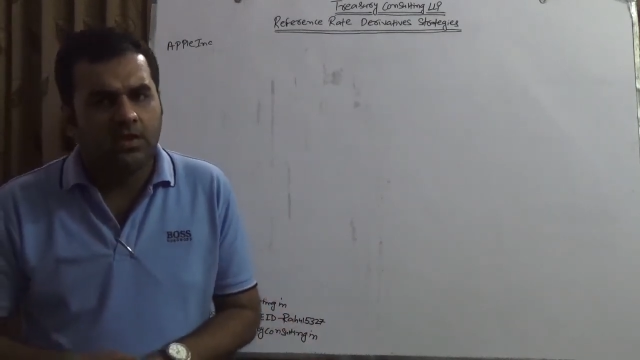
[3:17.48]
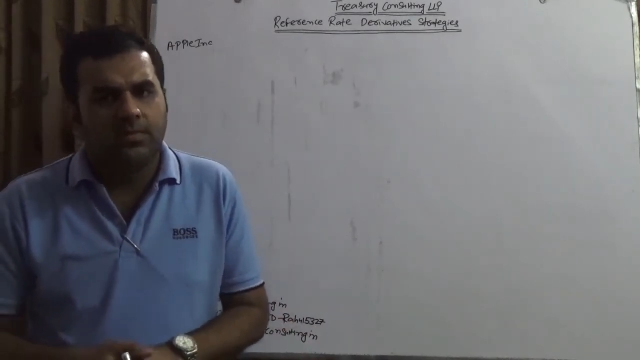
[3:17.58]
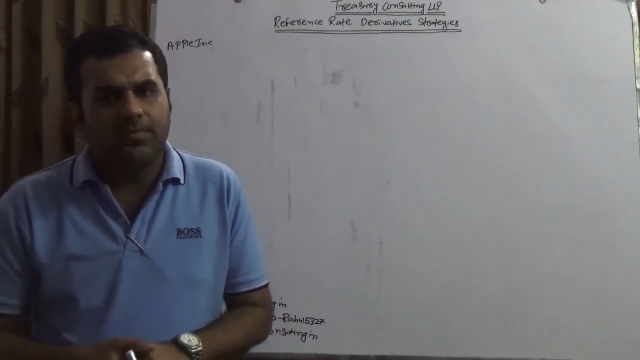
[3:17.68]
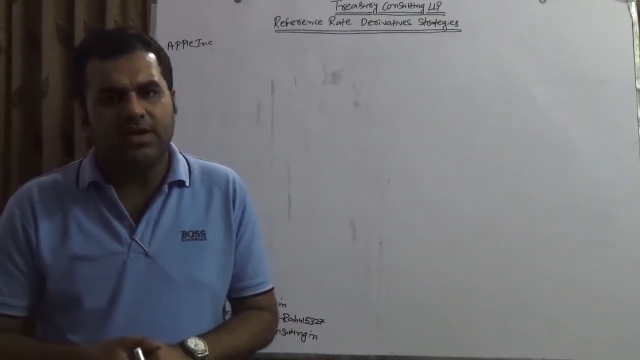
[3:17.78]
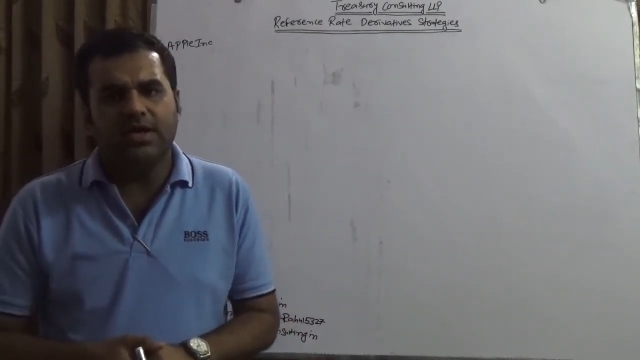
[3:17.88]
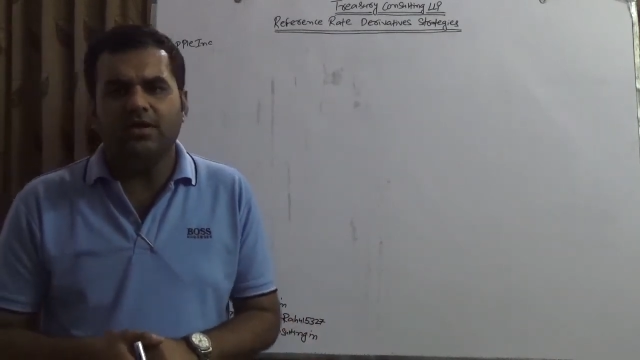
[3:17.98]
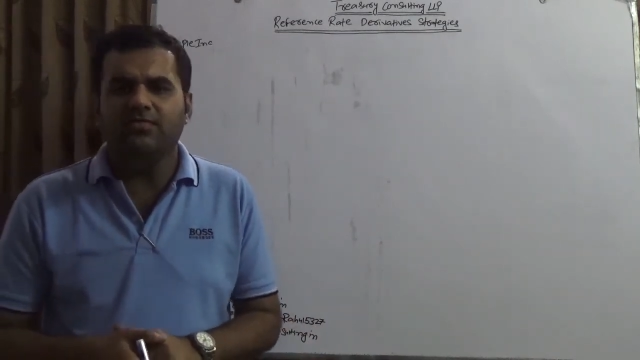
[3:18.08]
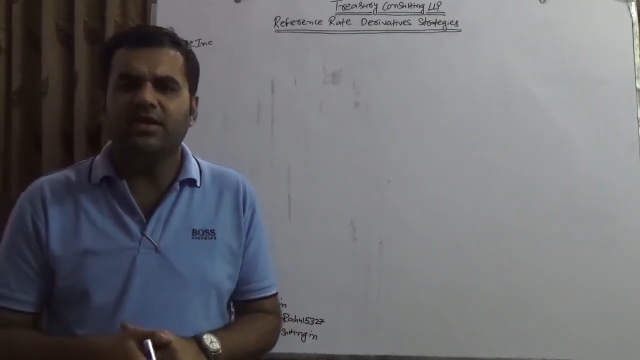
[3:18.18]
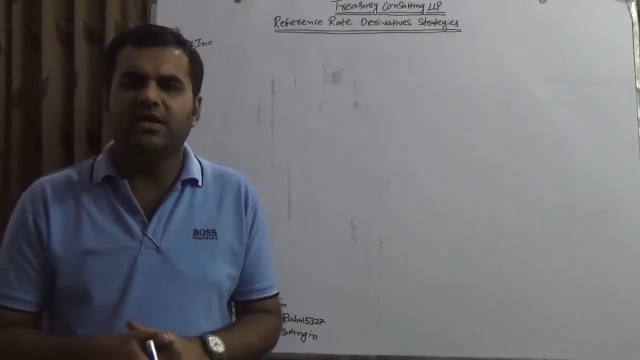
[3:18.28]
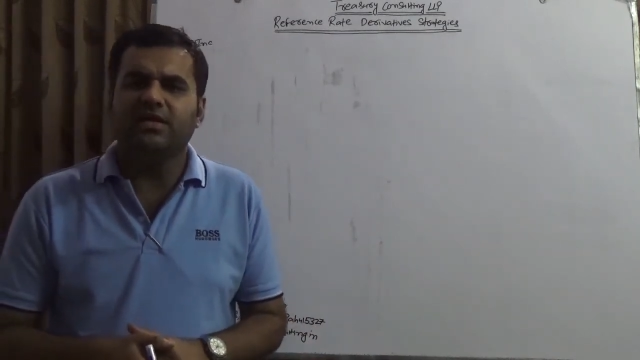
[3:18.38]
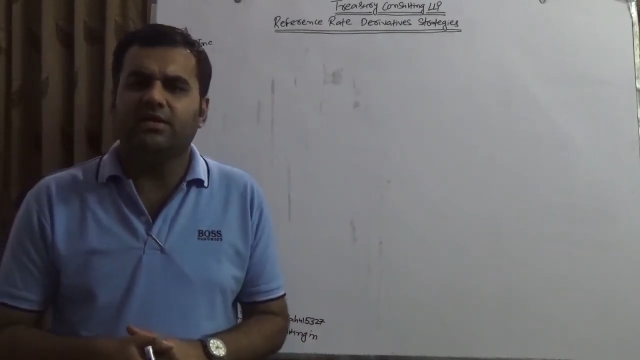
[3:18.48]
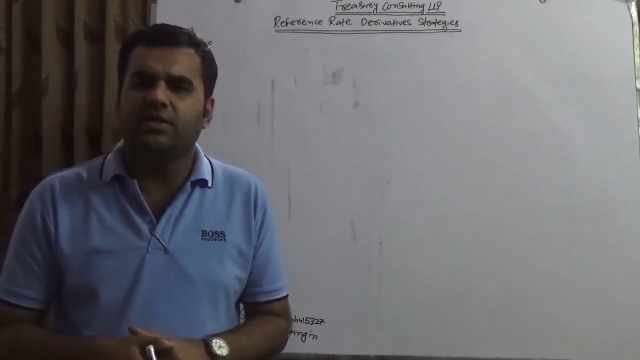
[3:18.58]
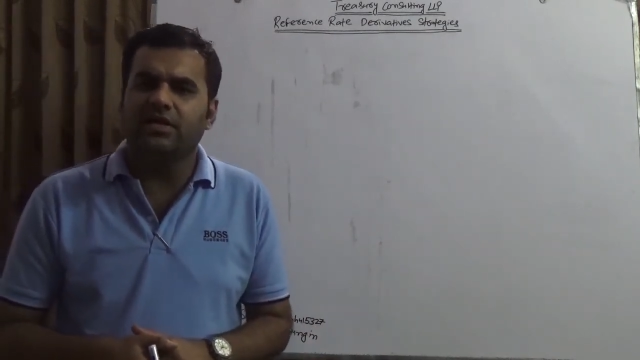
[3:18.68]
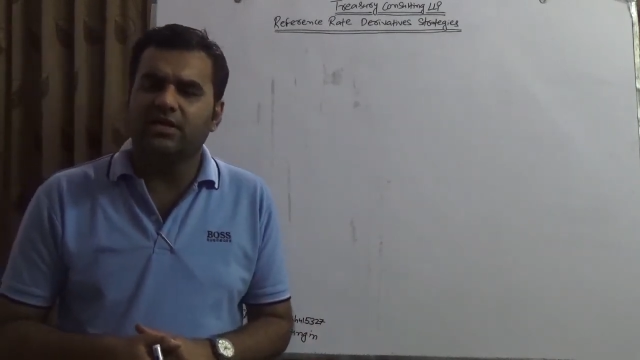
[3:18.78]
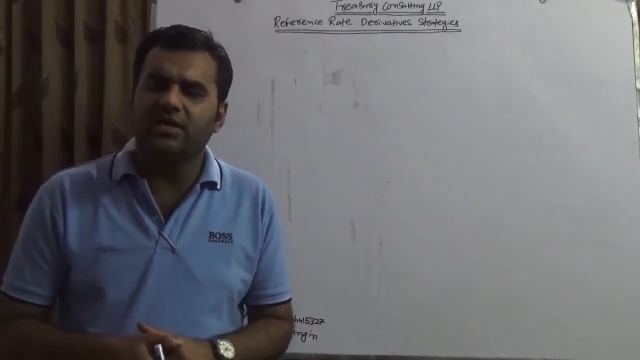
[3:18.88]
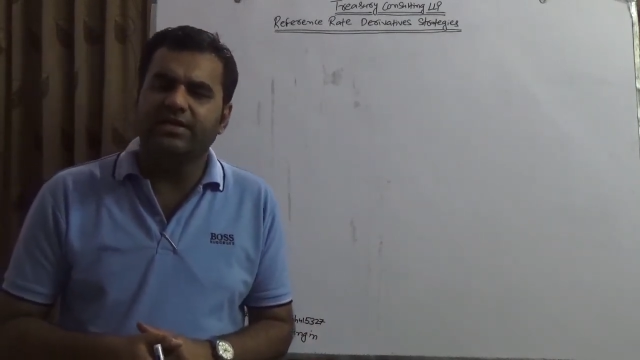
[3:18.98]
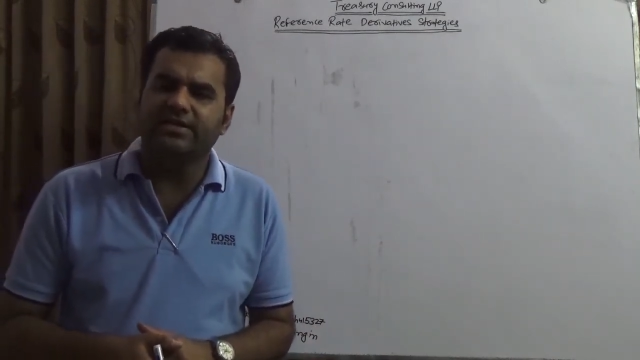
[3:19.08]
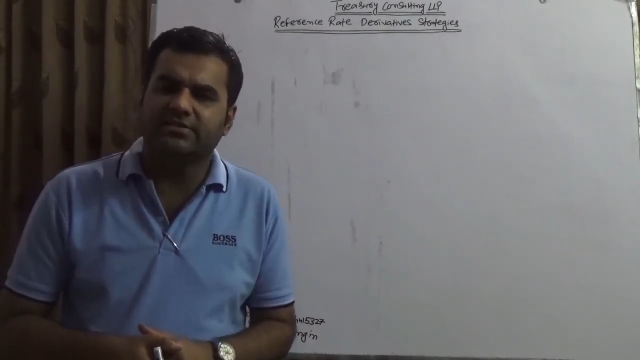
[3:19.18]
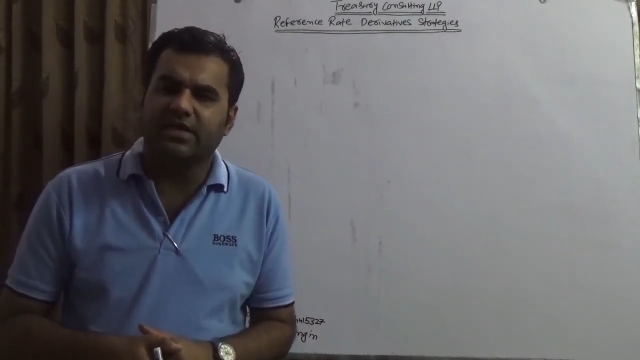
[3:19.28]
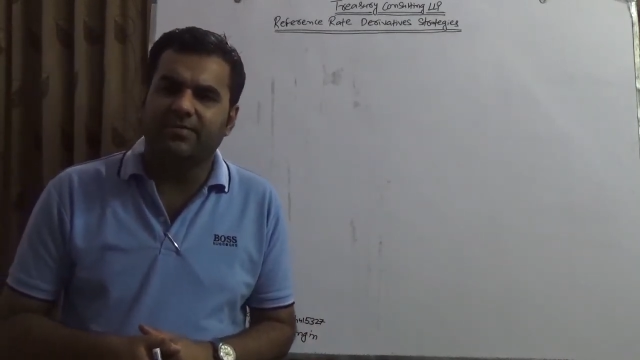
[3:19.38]
But here we are taking an
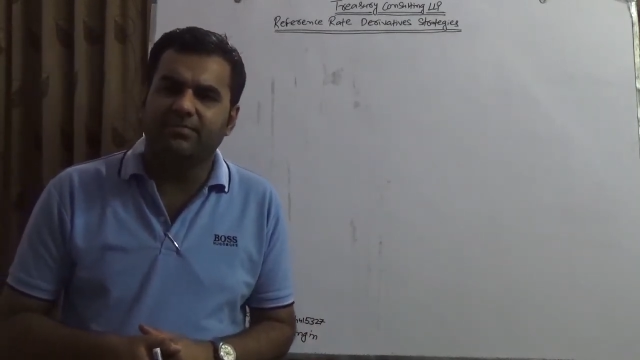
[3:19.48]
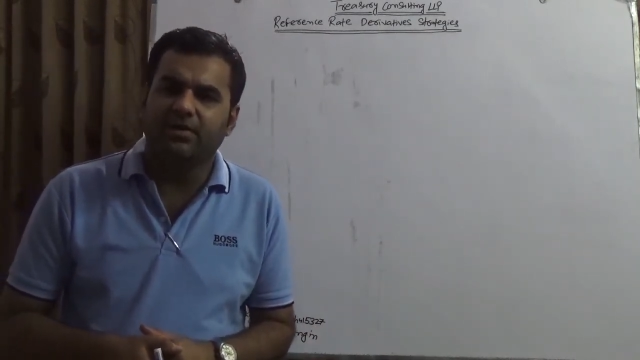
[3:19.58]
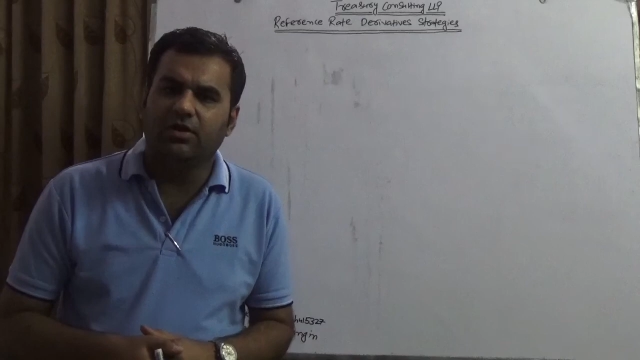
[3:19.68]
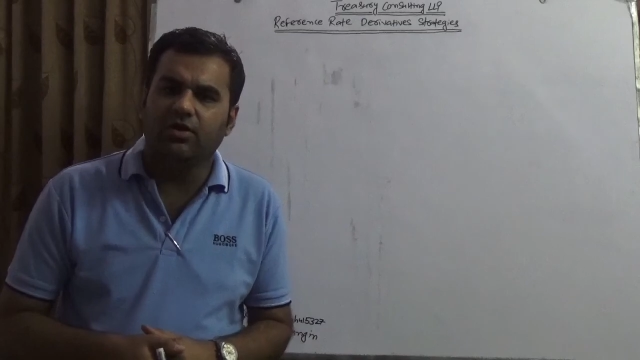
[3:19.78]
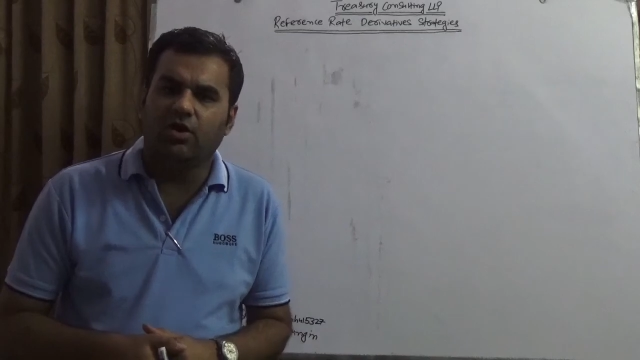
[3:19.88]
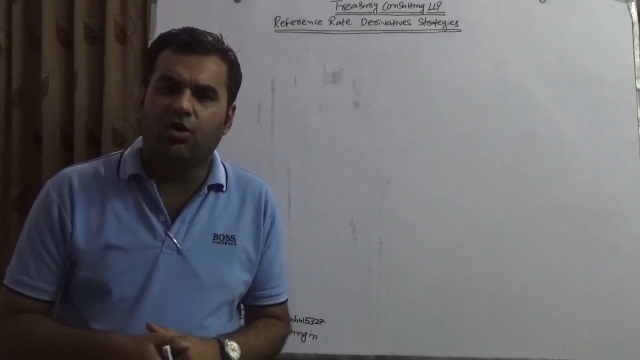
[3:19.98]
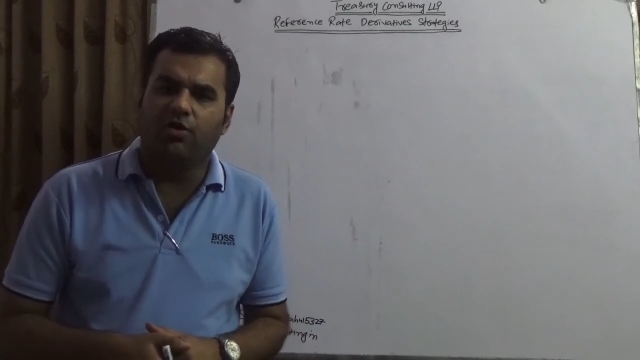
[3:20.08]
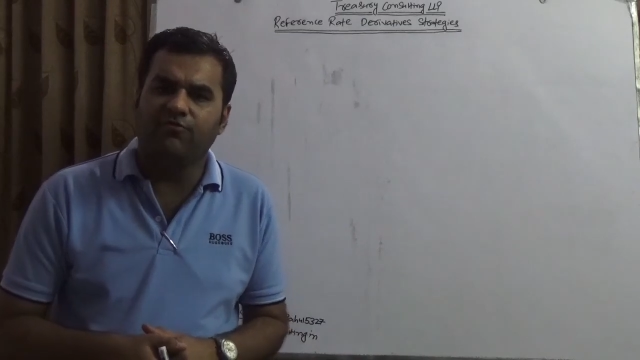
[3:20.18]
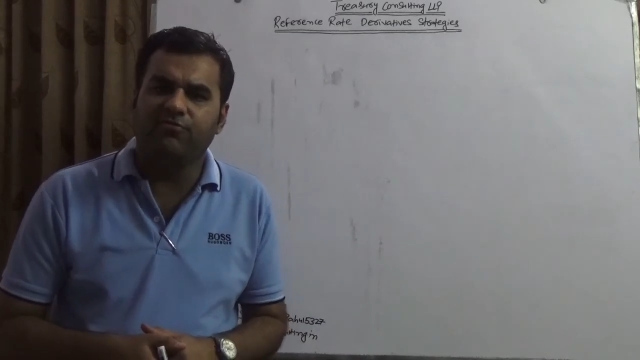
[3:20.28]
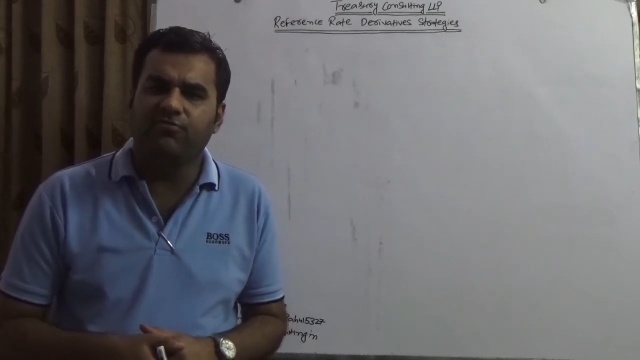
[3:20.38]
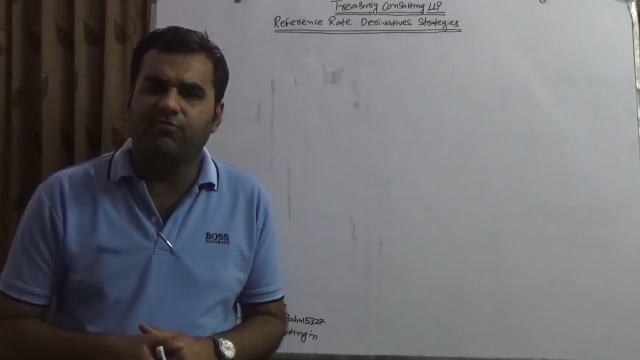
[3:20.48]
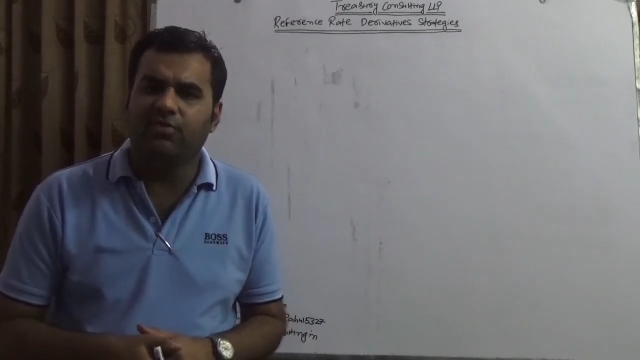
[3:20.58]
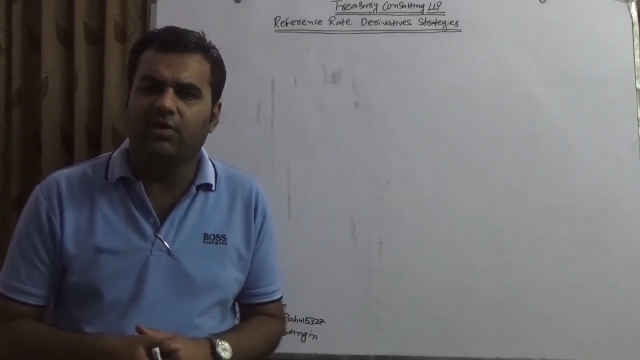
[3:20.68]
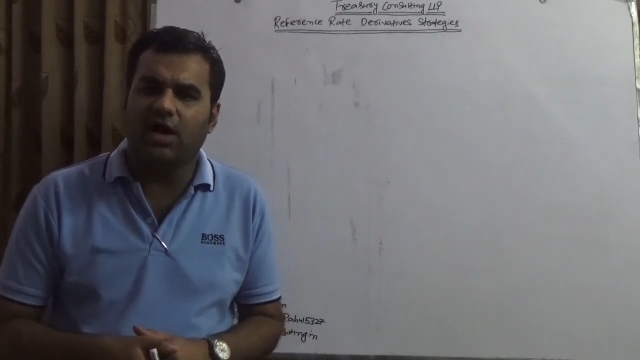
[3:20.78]
example of